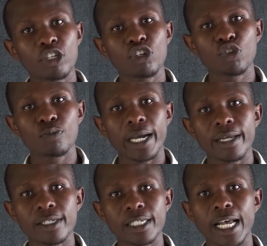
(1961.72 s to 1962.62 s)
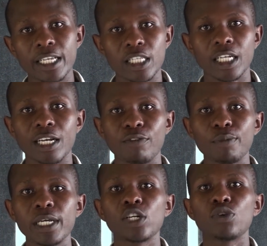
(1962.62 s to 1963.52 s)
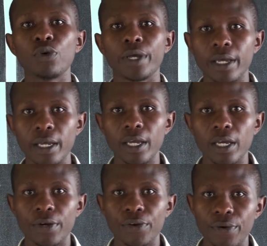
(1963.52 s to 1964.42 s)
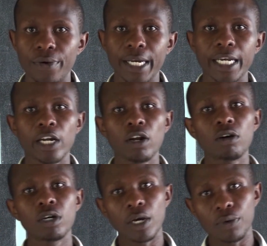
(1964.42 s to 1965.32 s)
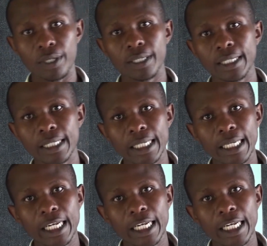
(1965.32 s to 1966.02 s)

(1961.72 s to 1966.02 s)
this is my research that I've been doing during the lockdown.